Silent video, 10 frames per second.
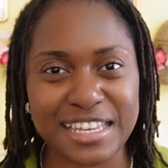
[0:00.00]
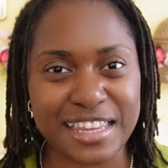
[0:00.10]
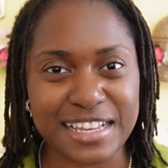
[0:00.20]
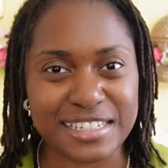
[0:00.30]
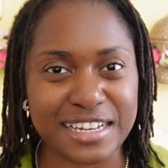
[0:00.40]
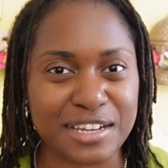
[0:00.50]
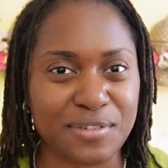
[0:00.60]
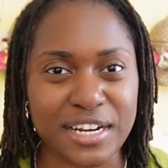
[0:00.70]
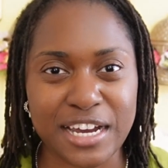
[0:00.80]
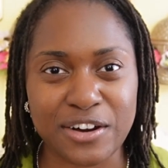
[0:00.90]
get that done.
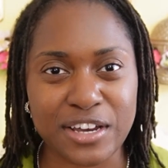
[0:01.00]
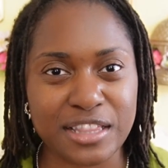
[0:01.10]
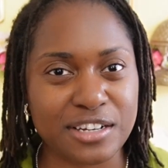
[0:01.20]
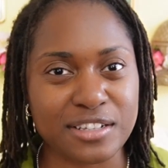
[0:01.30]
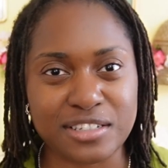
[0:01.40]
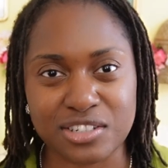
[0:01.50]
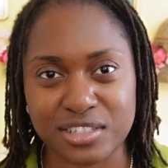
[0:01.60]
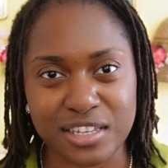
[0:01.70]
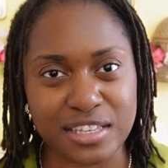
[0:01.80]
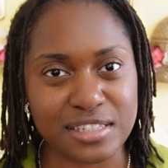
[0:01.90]
Right now, it literally just
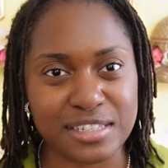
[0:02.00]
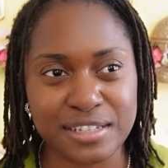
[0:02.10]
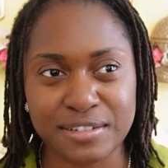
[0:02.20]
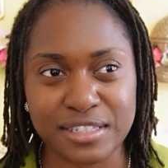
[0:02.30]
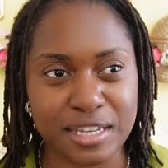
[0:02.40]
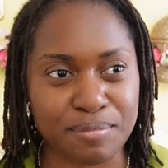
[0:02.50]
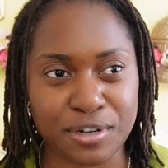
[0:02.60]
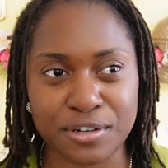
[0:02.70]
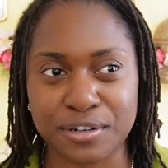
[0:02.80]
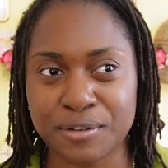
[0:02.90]
needs
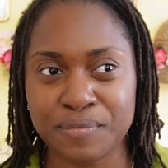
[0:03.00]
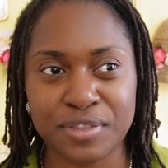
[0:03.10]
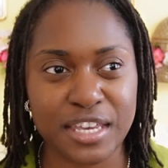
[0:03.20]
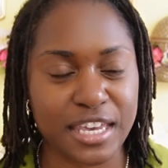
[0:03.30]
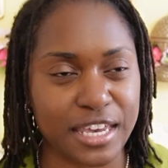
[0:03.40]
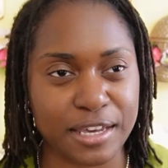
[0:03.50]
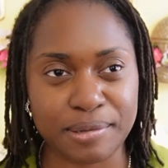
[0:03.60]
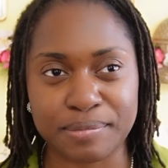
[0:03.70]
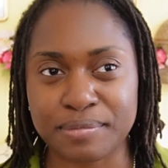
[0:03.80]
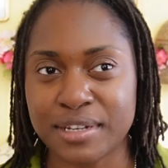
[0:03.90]
zipper,
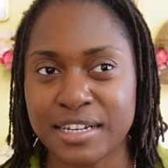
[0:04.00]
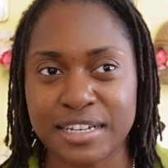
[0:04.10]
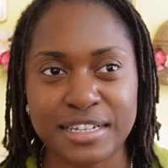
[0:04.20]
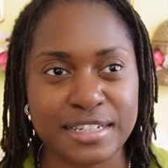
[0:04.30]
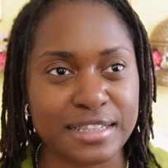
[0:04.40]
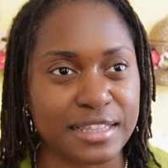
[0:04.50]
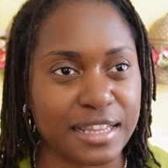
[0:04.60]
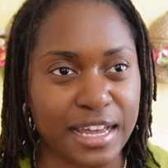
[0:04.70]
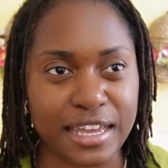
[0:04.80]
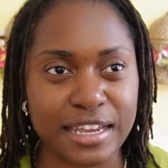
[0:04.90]
hem,
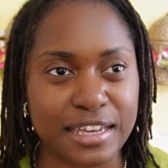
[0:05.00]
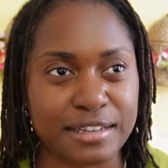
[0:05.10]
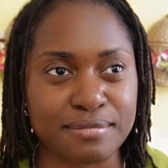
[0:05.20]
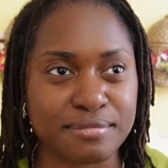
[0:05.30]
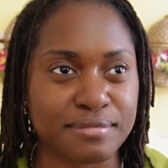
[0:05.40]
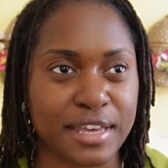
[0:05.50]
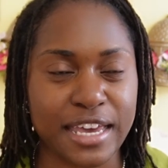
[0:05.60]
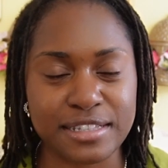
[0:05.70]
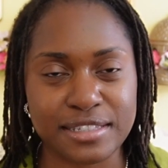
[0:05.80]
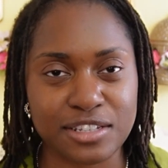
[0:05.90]
lining,
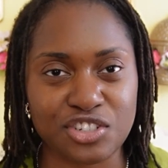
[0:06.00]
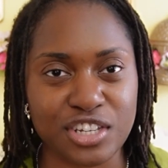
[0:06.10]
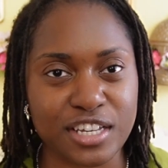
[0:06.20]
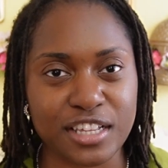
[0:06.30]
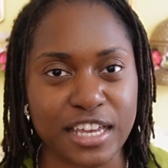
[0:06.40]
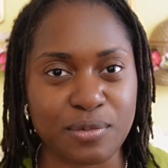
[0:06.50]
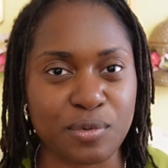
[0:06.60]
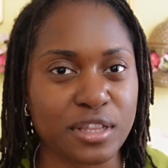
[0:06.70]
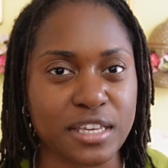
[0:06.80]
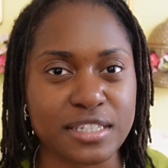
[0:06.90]
hand stitching, like
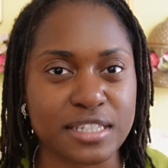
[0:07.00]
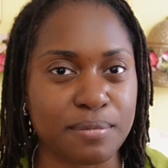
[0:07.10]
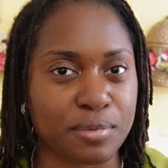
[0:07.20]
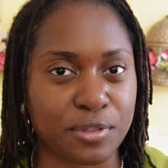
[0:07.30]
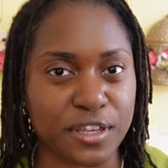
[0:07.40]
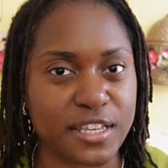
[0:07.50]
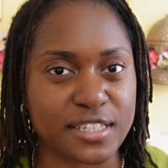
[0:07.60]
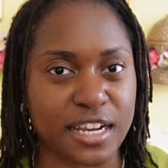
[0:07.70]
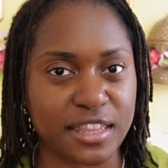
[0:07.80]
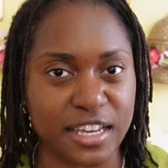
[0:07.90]
really simple things
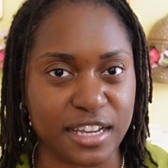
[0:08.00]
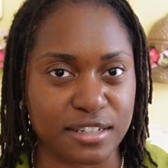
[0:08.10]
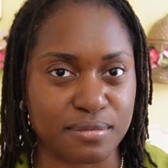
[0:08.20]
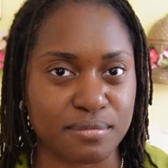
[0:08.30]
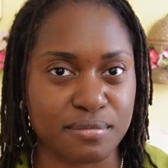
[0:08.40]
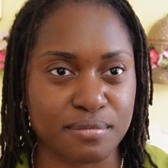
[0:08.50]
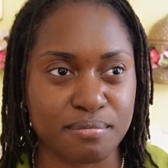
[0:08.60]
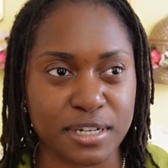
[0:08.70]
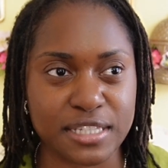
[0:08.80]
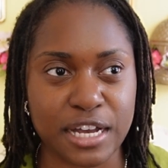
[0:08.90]
that I think I can
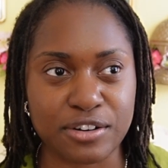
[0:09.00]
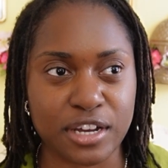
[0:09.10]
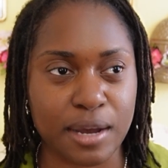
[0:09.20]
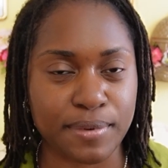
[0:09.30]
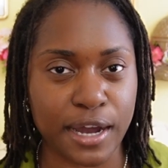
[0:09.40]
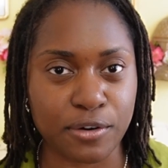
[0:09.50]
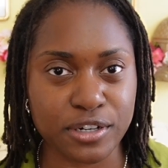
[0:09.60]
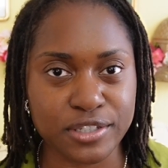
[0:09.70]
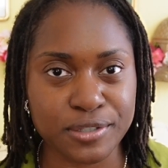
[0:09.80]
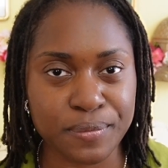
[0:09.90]
bust out in a couple
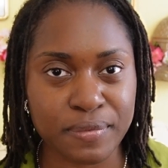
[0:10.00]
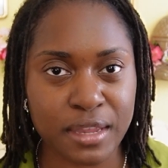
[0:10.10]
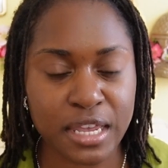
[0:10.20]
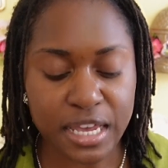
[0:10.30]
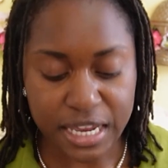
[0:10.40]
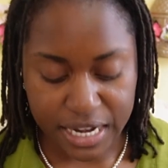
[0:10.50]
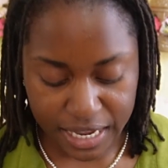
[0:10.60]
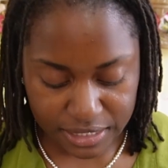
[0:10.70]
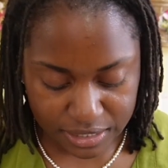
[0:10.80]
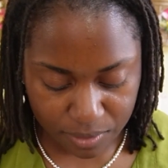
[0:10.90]
hours.
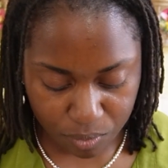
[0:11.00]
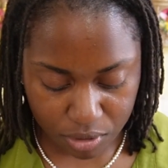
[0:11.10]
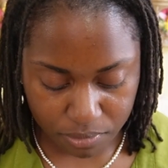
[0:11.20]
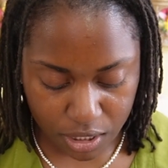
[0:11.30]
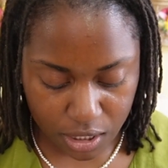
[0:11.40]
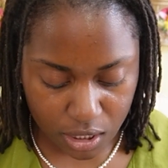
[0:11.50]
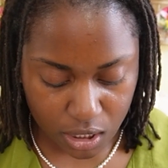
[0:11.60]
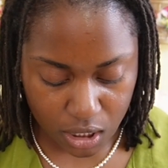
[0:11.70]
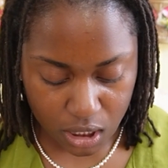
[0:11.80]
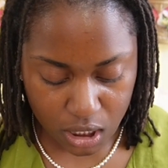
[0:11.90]
Next up would
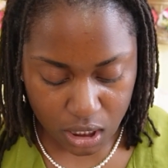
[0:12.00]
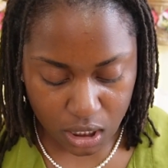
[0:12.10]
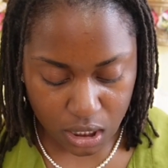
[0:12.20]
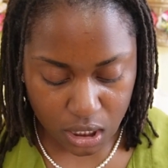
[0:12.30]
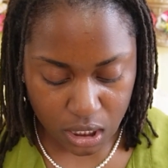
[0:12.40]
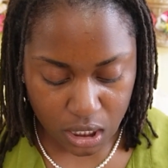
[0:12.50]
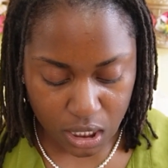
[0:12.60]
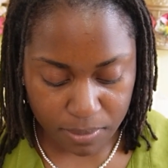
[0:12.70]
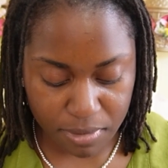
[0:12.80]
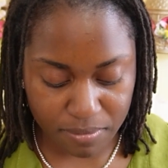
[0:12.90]
be
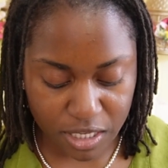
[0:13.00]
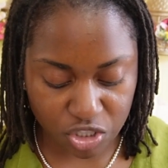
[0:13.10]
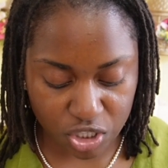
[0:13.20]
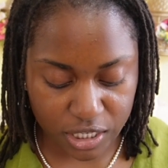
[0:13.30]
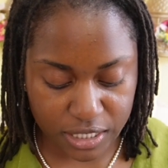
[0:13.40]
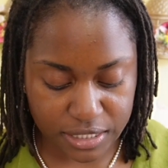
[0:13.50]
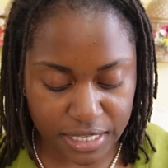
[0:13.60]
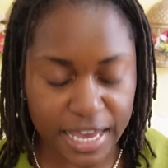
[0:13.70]
Mimi G's